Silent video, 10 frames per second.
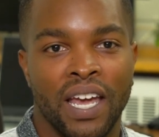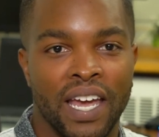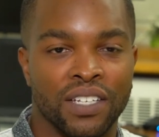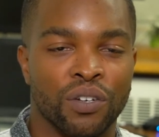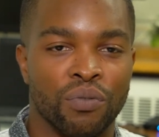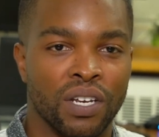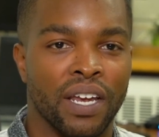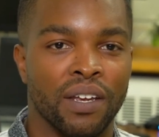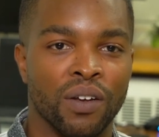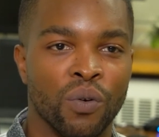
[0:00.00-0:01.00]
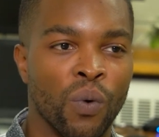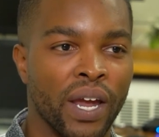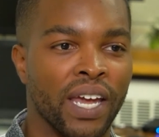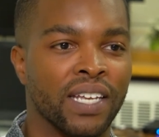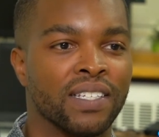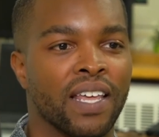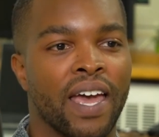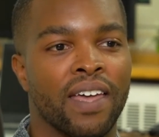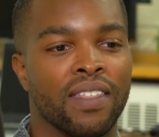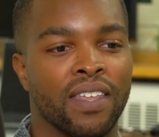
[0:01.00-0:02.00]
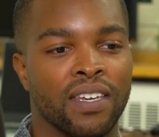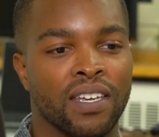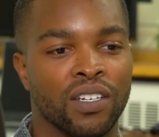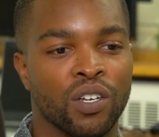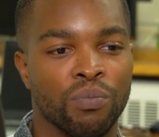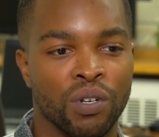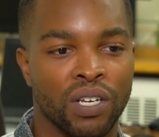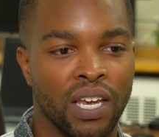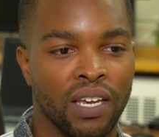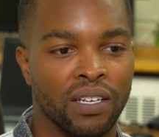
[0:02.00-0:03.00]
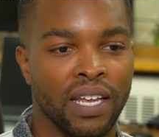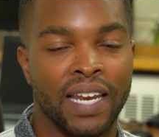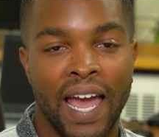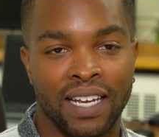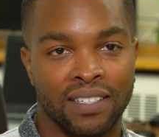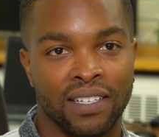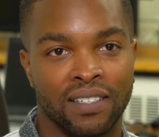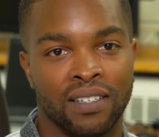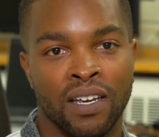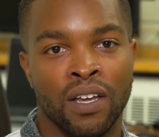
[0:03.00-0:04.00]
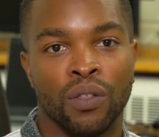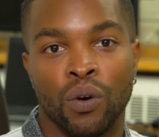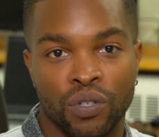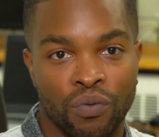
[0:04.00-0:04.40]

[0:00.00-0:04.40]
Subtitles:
and to create ways that they can communicate and access those